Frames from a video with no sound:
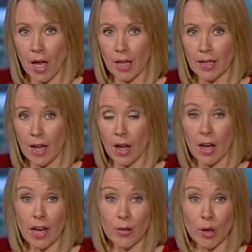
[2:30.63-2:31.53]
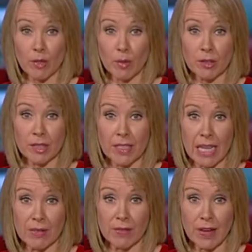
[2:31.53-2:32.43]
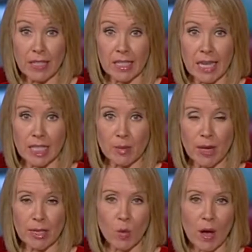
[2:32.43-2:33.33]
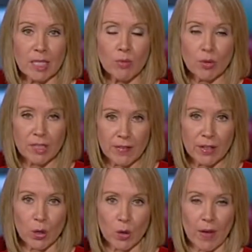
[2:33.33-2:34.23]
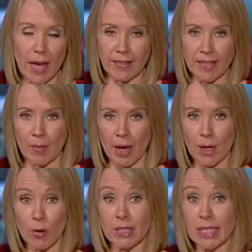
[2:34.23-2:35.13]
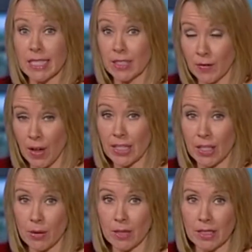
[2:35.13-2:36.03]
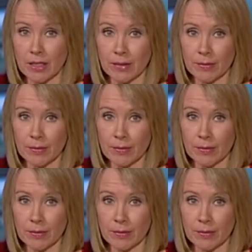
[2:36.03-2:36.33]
Earlier, our health correspondent David Fenton explained why it's more difficult for ethnic minorities to find donors.